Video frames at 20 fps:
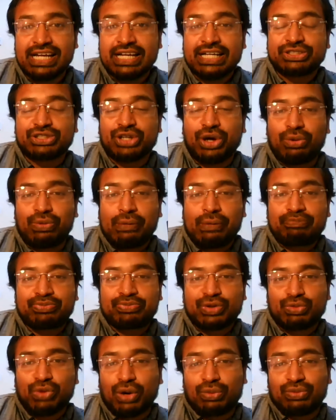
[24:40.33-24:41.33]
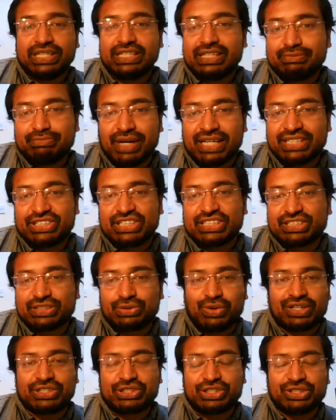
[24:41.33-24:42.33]
So what we in Manchester
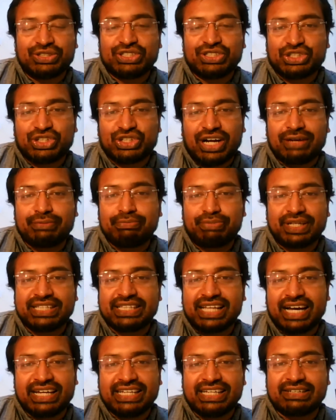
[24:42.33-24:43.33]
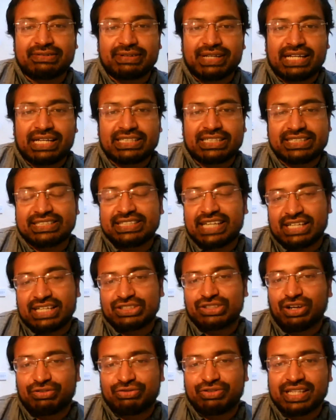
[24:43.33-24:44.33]
want to do is try and bring that in, and it
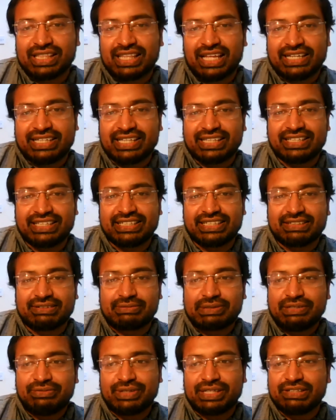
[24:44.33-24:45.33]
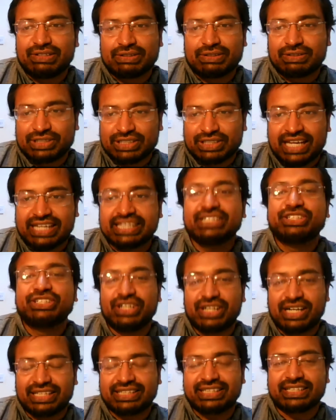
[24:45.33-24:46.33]
starts off in, like, I think even in the second
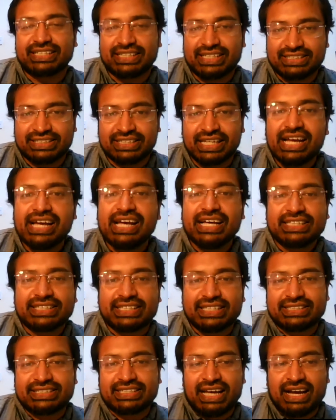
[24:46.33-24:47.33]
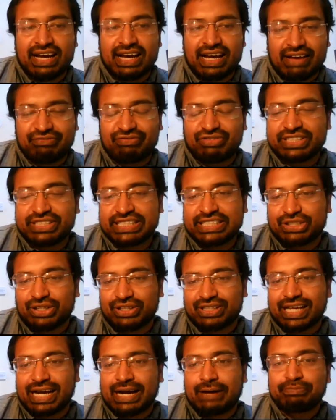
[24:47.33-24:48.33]
year, I think there's emphasis on
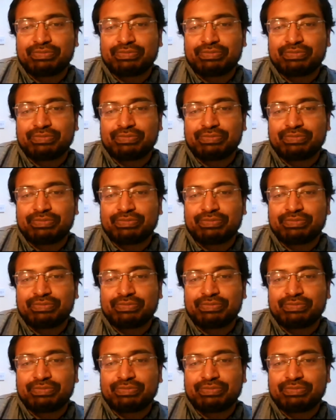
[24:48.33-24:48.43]
that.